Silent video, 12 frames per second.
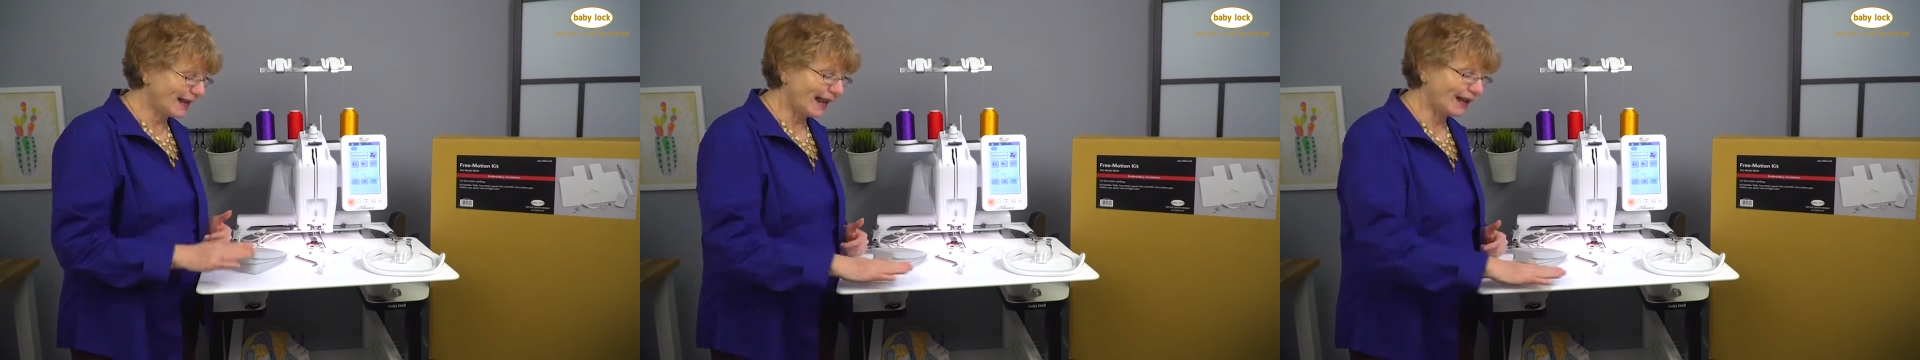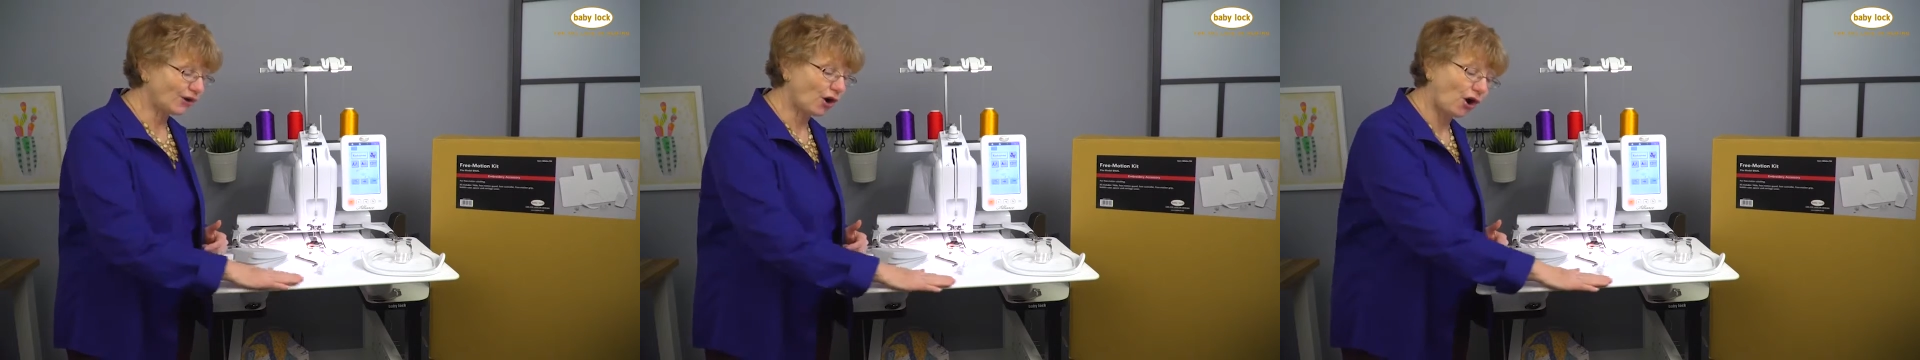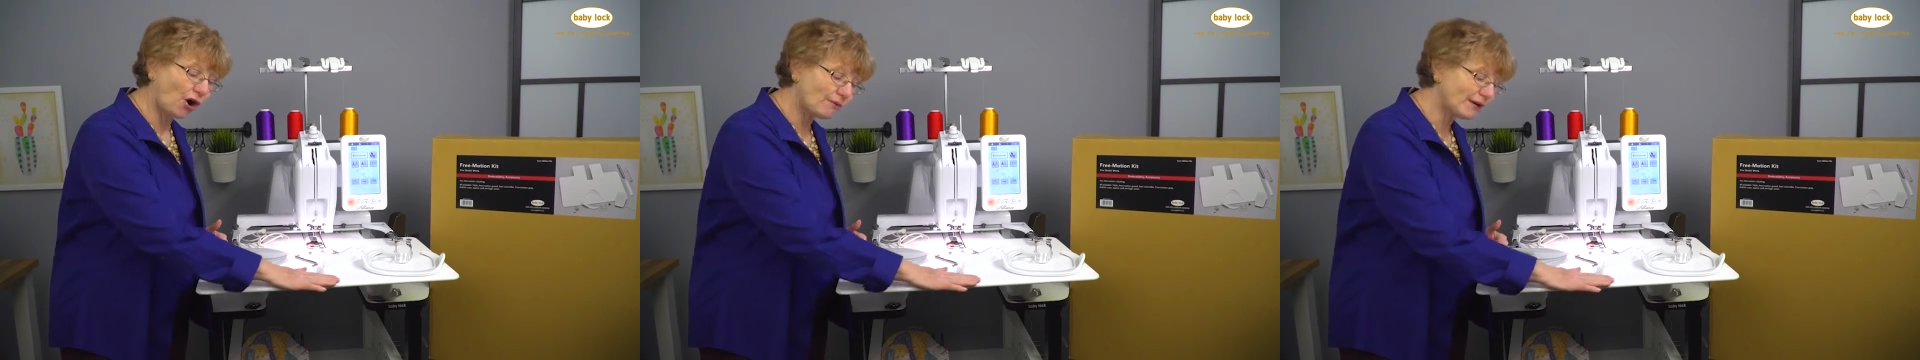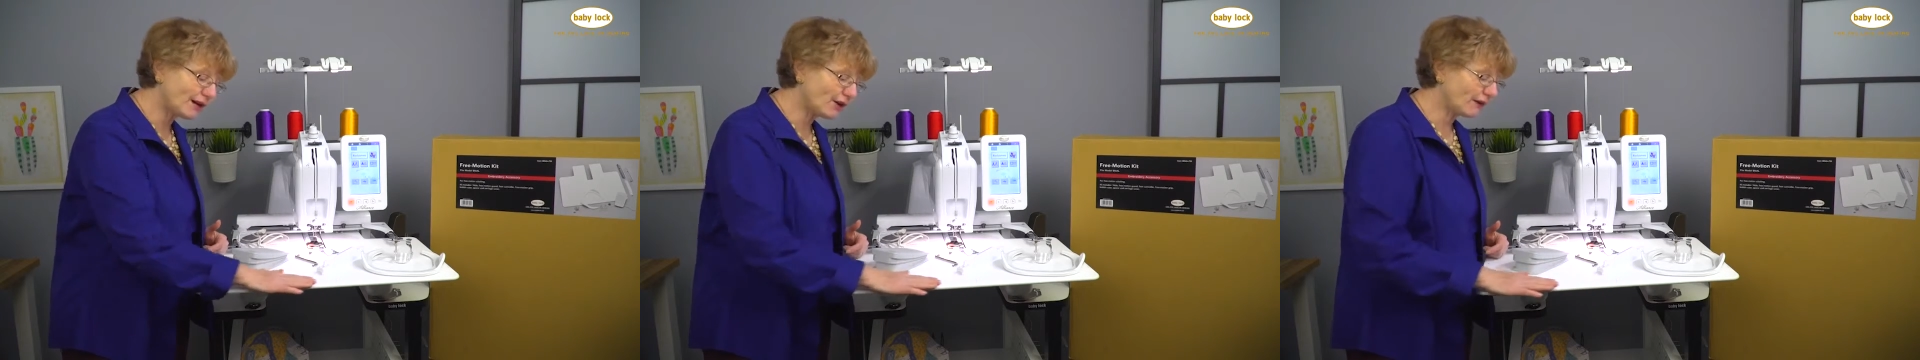And
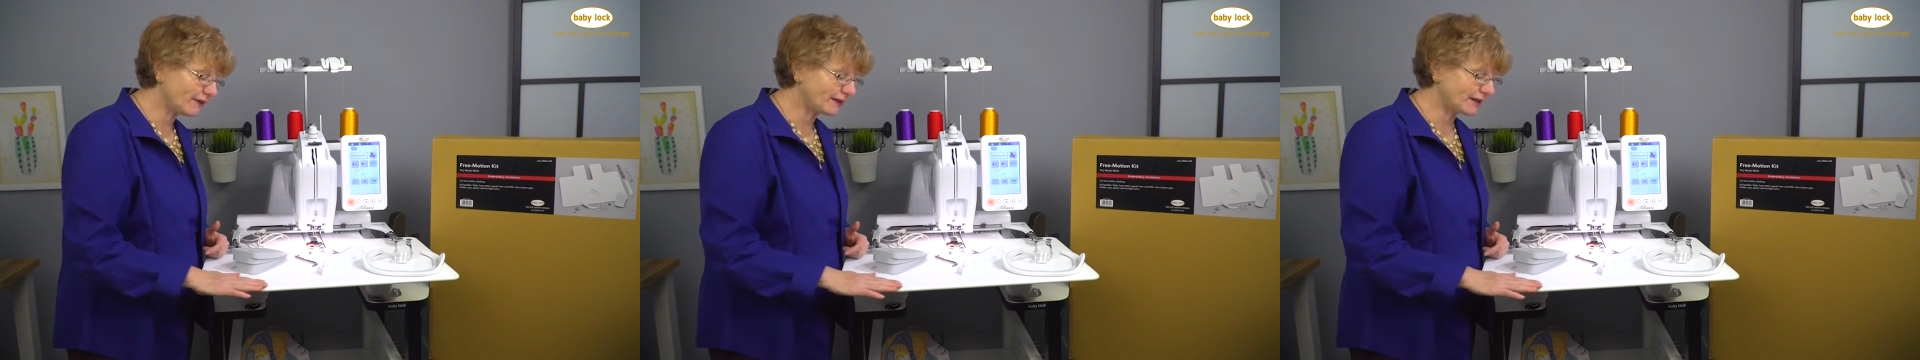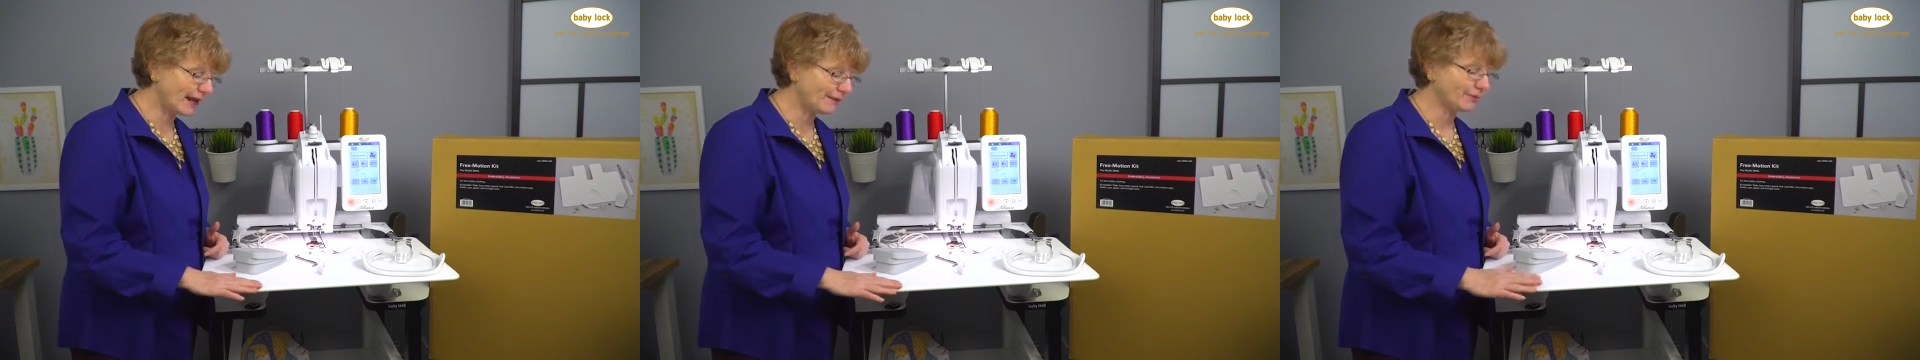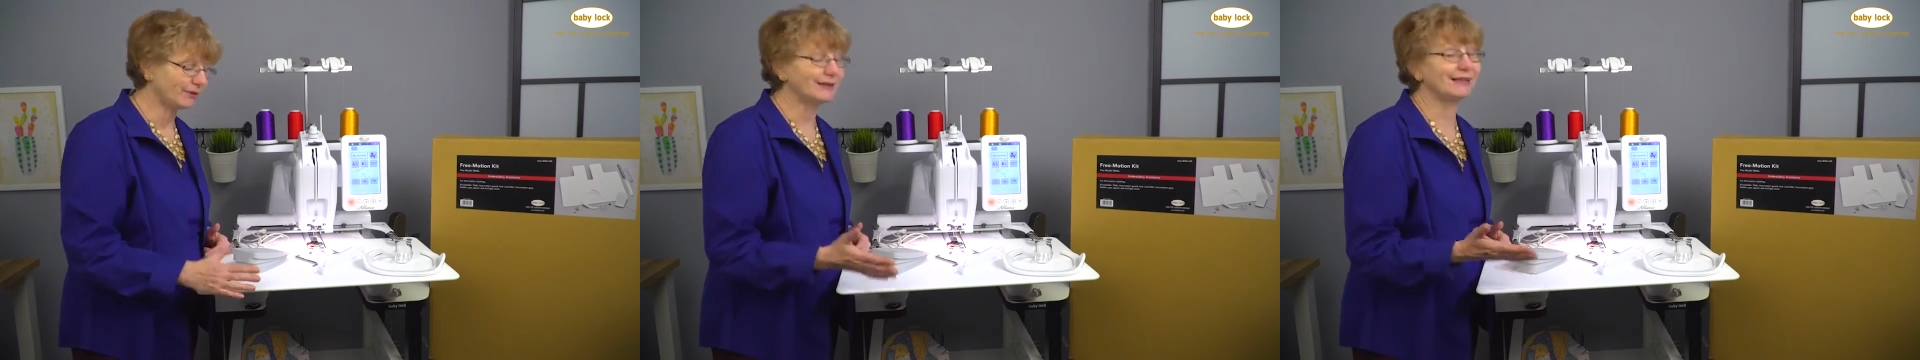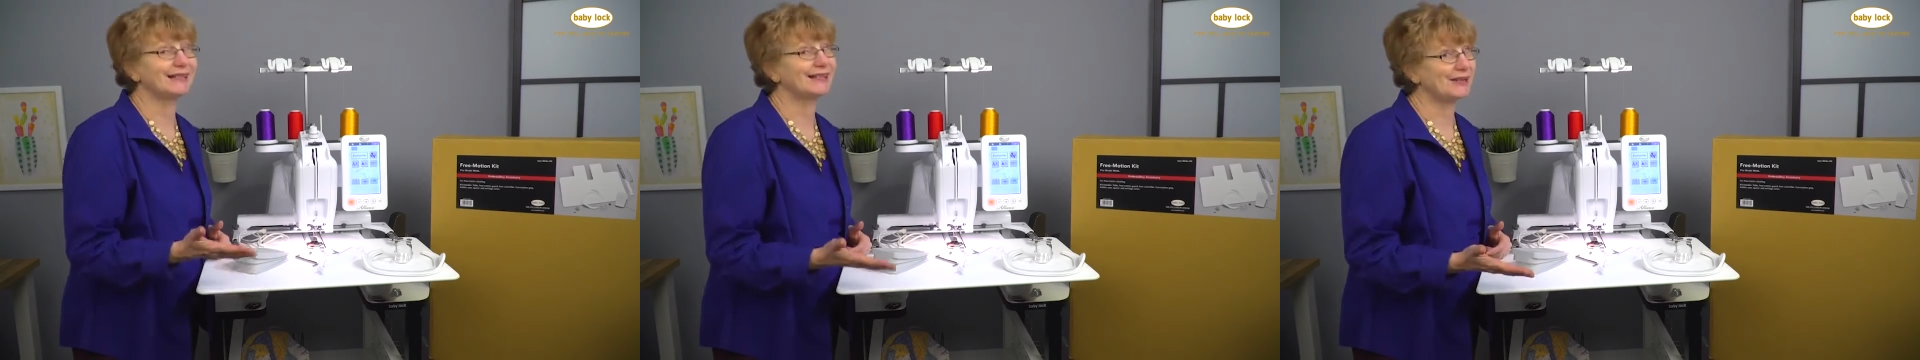already on the table is this